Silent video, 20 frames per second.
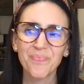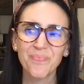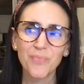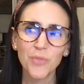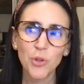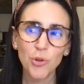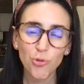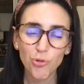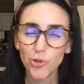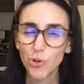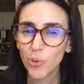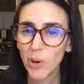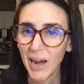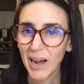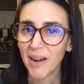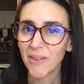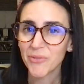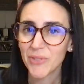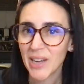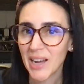You do
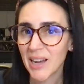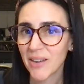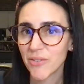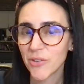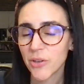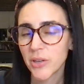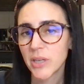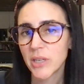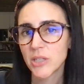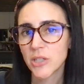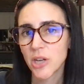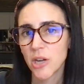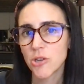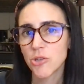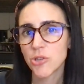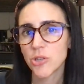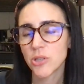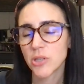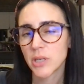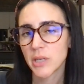have to have a good
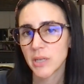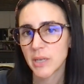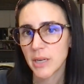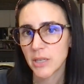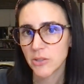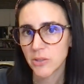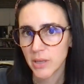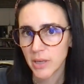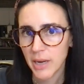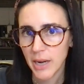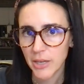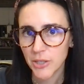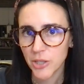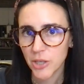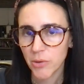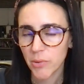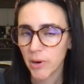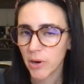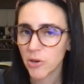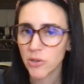intention to connect to the
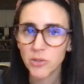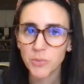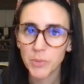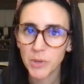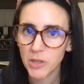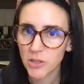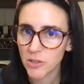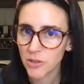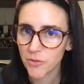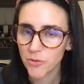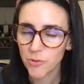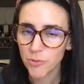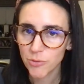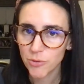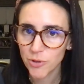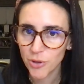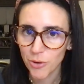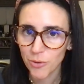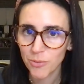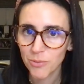Akashic Records, because if you
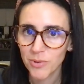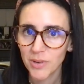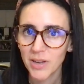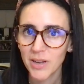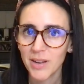don't,